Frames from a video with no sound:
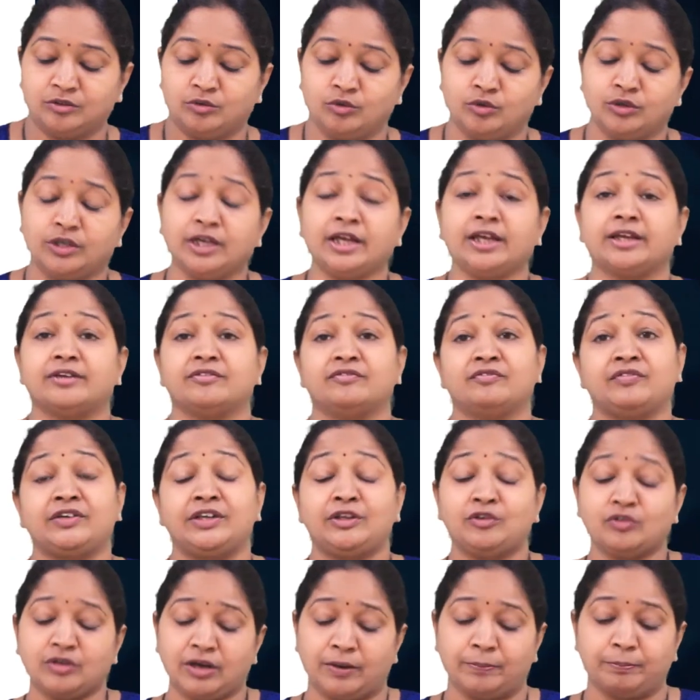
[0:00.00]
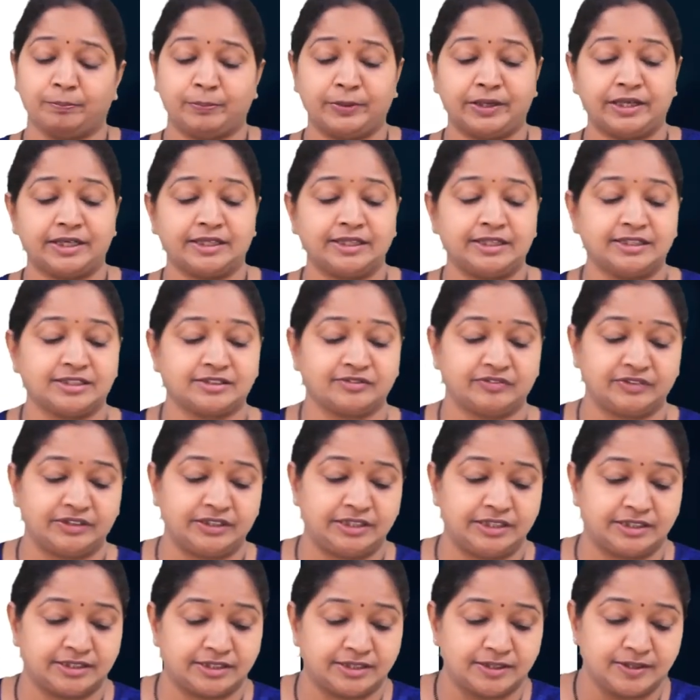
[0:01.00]
Okay, when you compare these
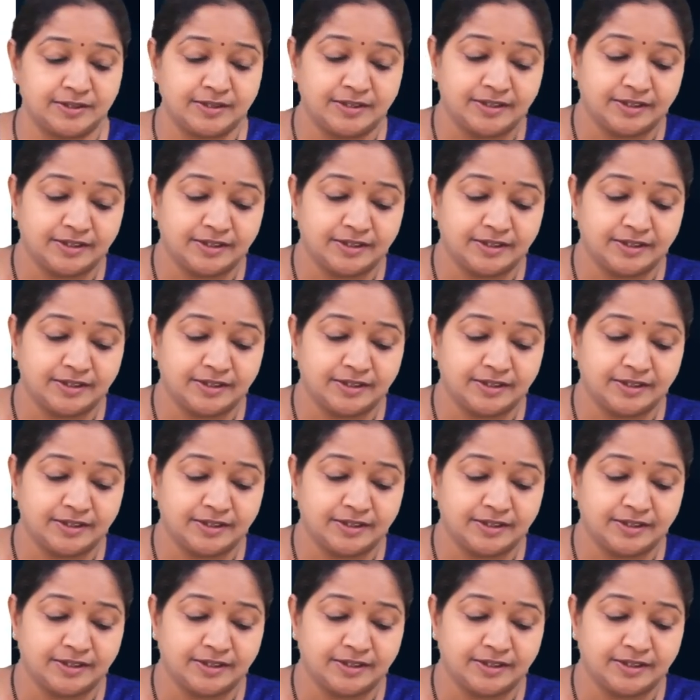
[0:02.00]
things.